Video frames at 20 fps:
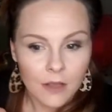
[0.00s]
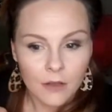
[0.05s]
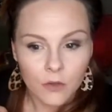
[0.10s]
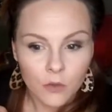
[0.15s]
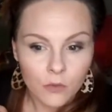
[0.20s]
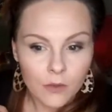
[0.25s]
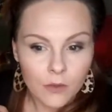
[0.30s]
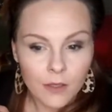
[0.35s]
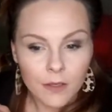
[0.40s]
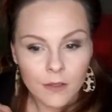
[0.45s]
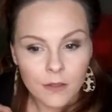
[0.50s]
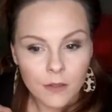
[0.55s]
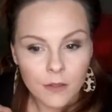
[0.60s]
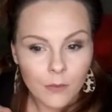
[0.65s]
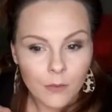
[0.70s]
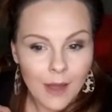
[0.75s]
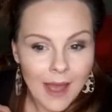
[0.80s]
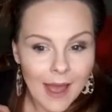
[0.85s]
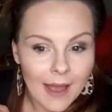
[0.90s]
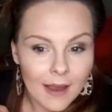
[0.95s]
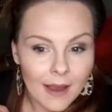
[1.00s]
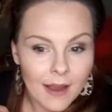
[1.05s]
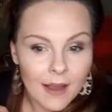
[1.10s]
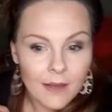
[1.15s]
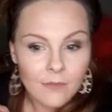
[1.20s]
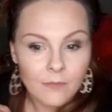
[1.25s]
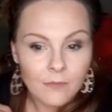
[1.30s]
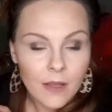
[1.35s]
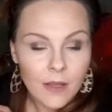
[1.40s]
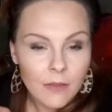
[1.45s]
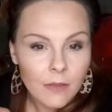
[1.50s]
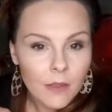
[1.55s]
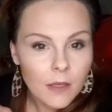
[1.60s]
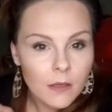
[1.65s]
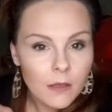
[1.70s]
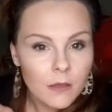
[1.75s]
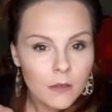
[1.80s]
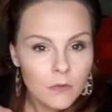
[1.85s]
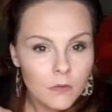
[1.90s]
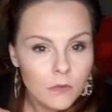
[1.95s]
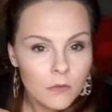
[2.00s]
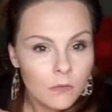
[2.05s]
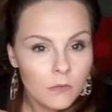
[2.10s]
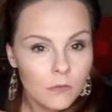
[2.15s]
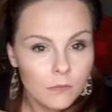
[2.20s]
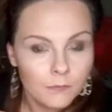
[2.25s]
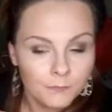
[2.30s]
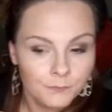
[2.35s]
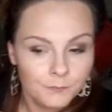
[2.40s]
You can do it. I got faith in you.